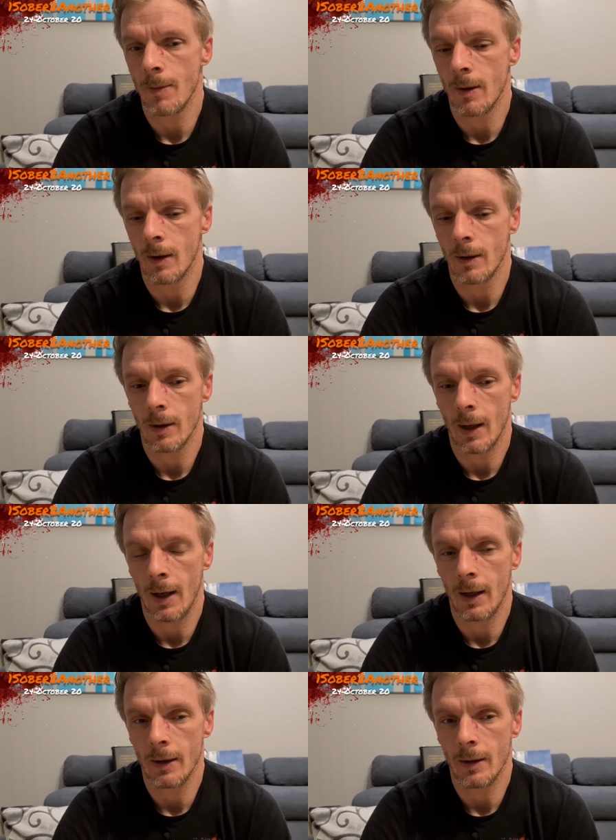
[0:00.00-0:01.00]
thing,
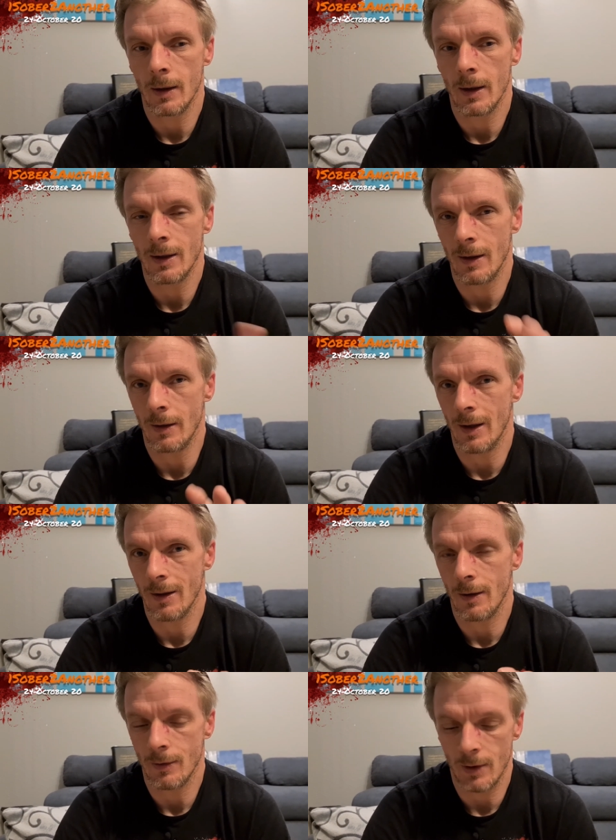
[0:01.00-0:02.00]
and
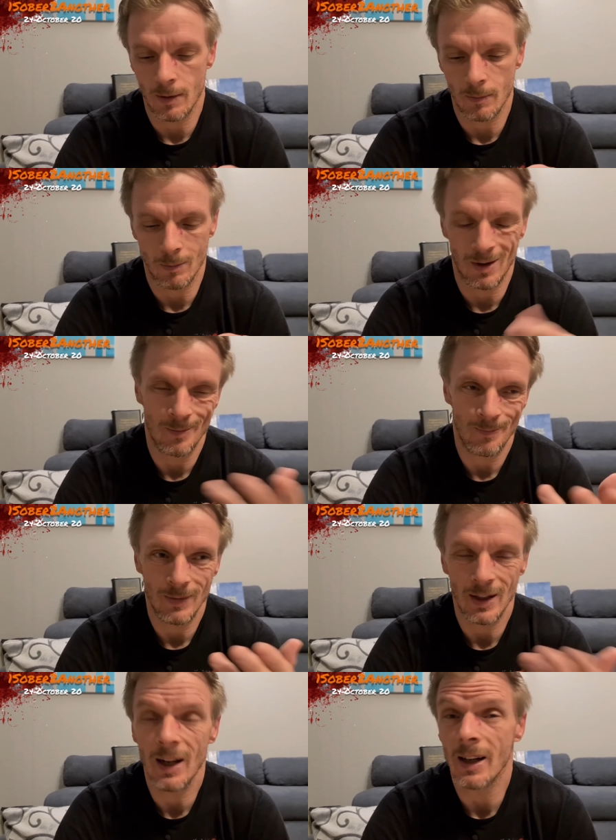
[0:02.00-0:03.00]
not in the same, well,
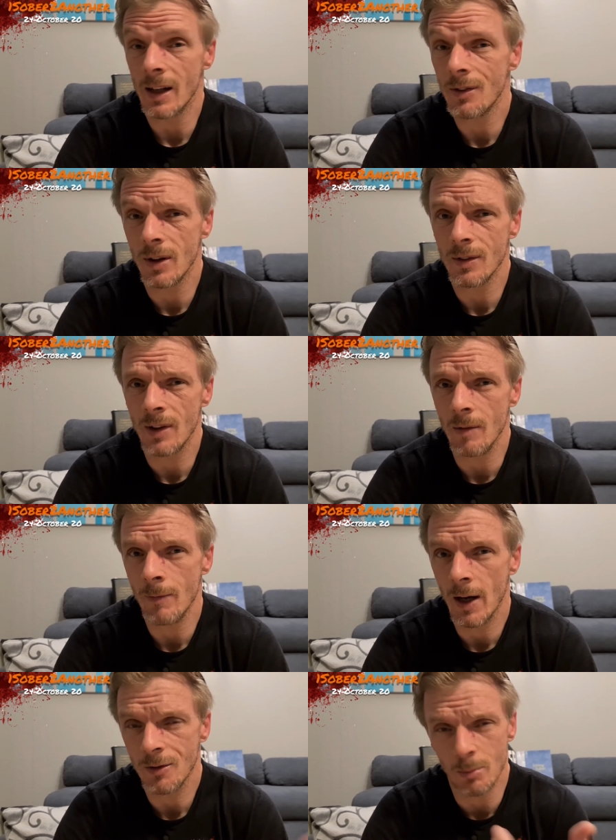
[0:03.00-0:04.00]
yeah, I guess in the same
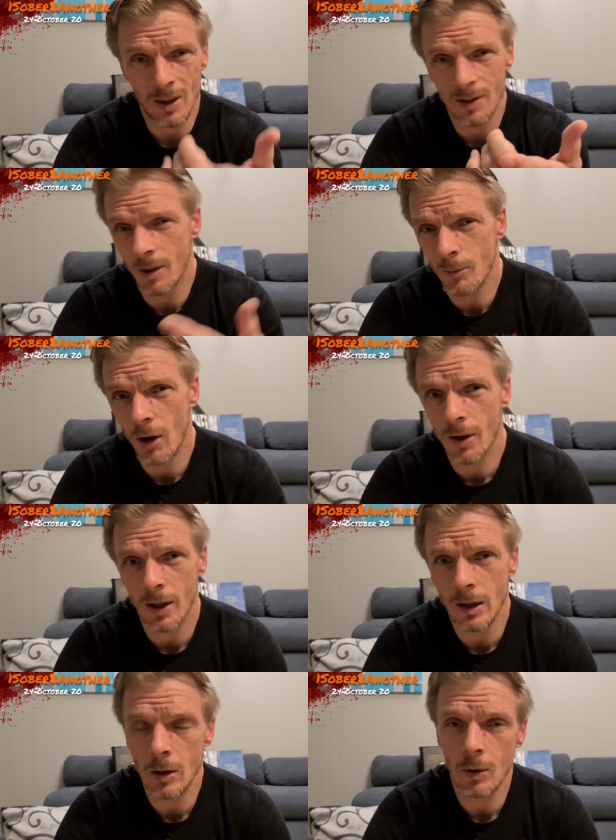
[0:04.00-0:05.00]
fashion, because I'm
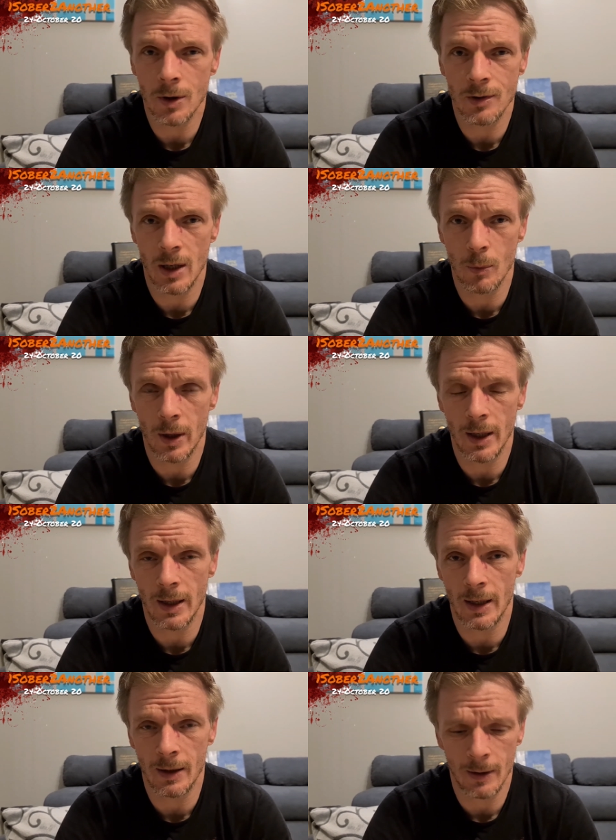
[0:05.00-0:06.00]
talking to you the same way
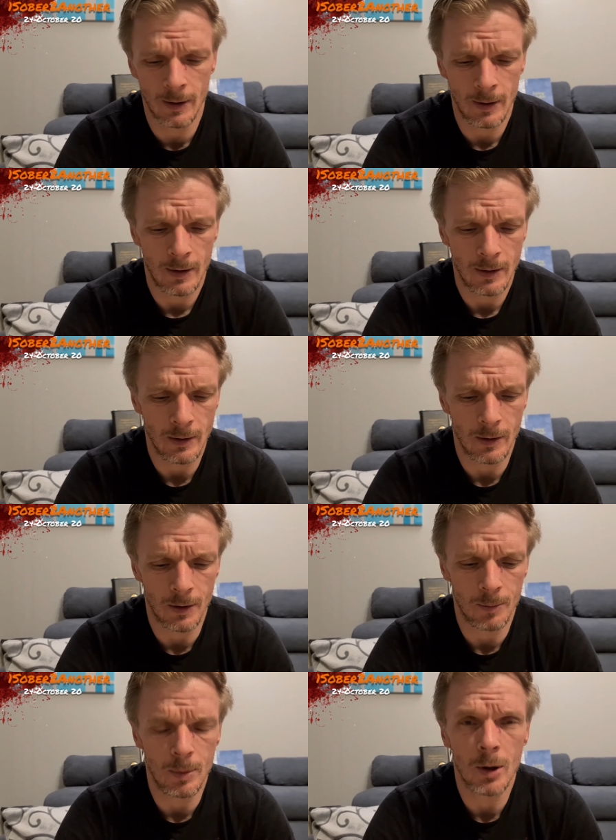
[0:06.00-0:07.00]
that, you
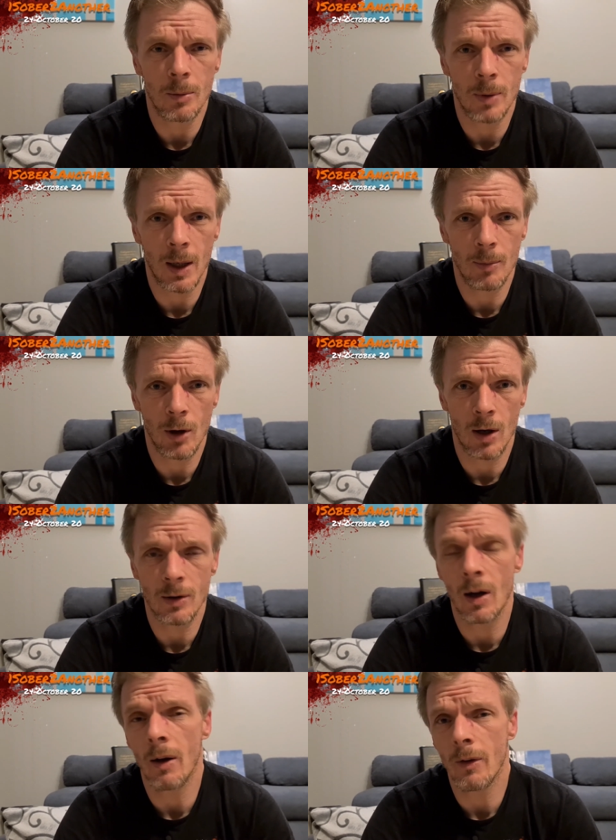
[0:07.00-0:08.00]
know, Bill and Bob talk
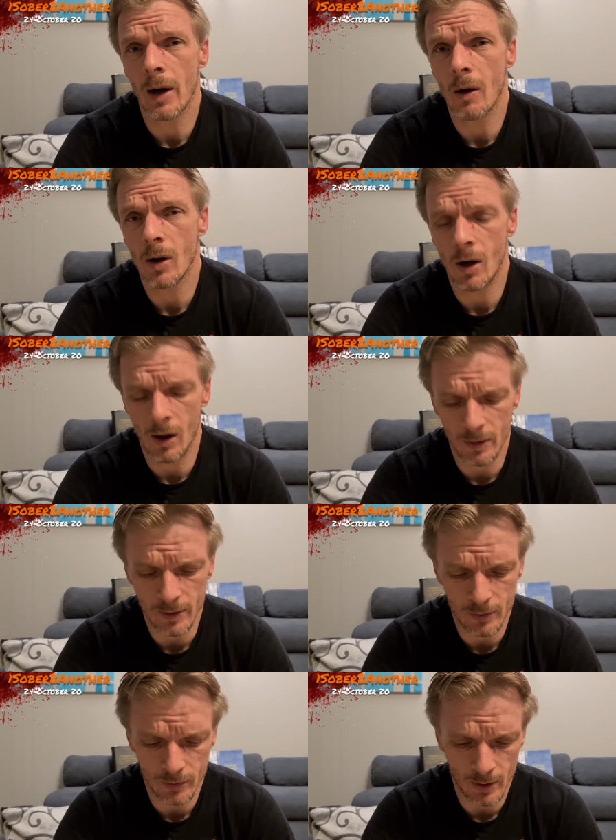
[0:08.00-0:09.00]
to other
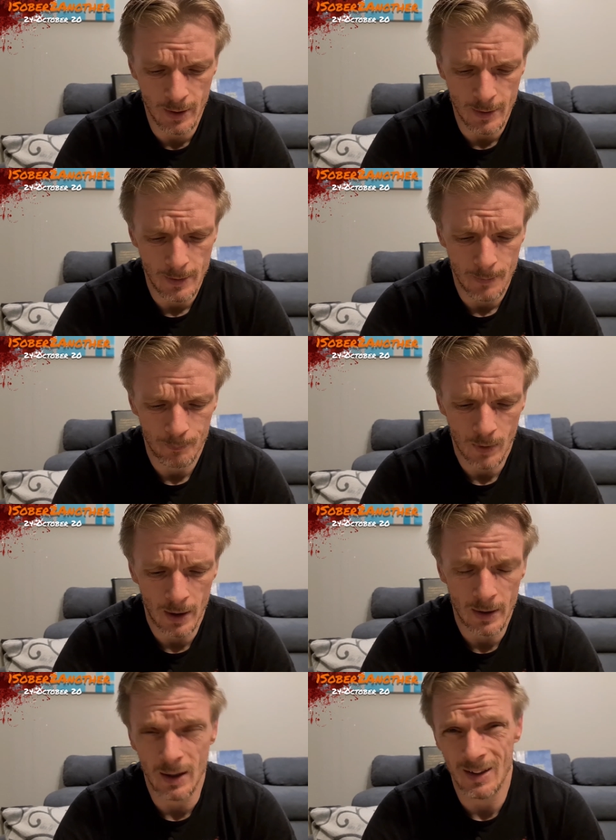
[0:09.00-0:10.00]
alcoholics,
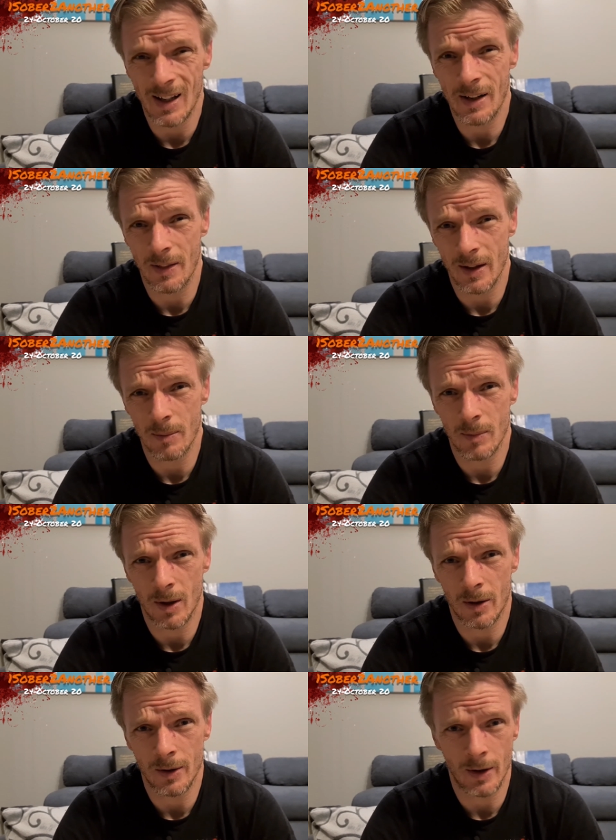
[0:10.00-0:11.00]
and a lot of them
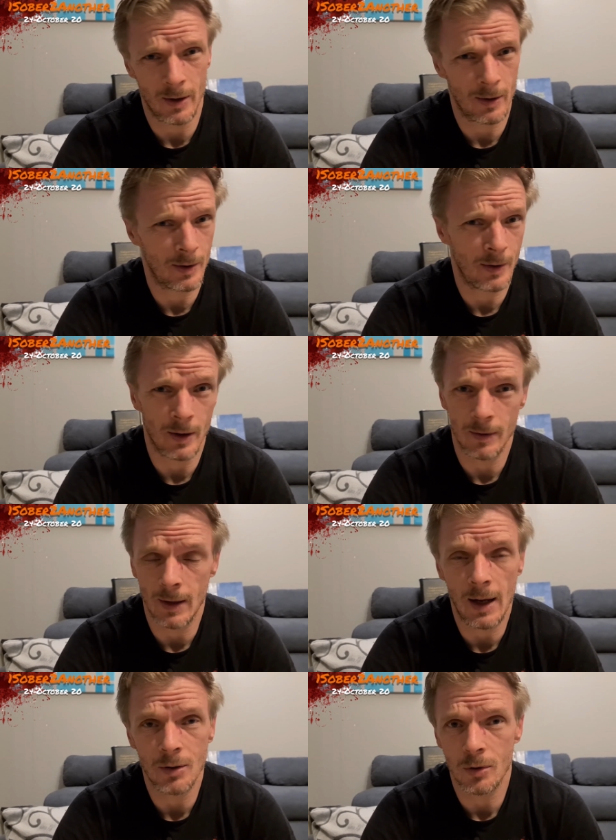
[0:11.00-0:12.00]
on their
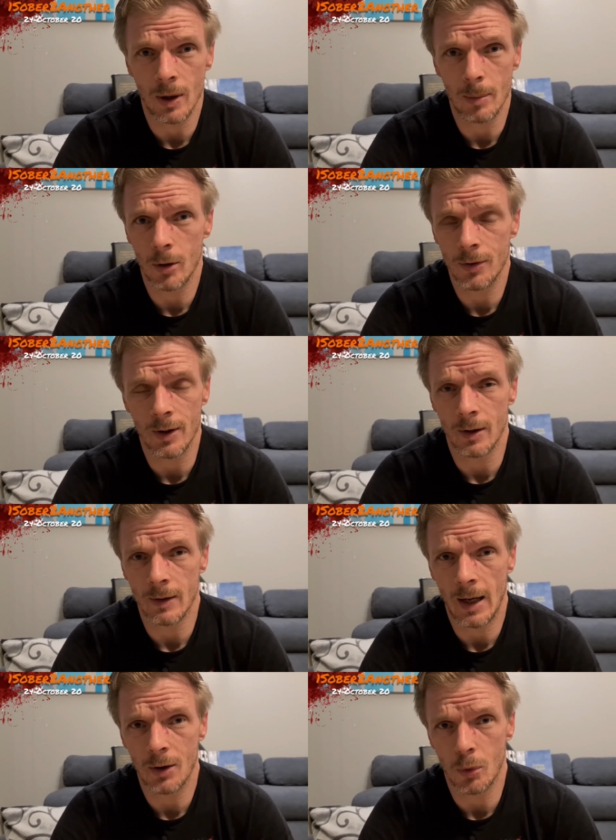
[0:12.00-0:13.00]
last troubles and their
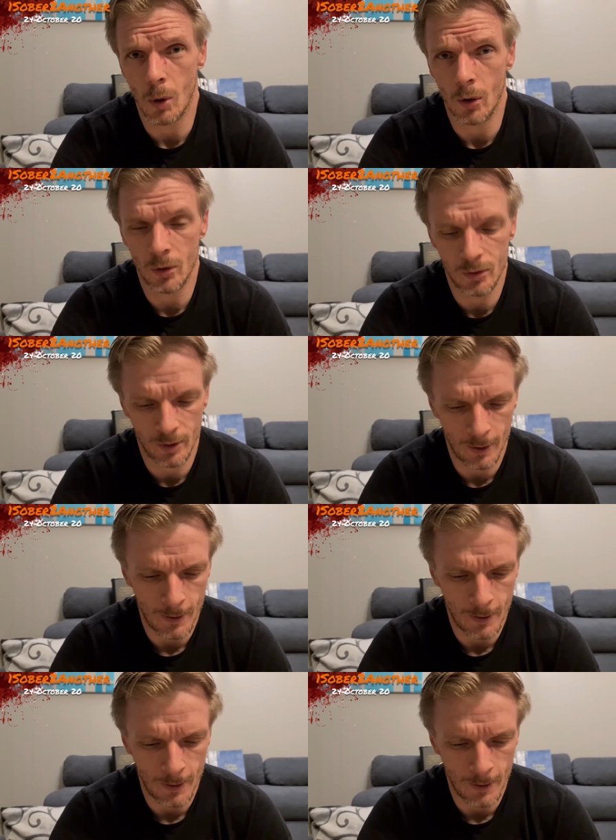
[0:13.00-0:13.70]
last woes,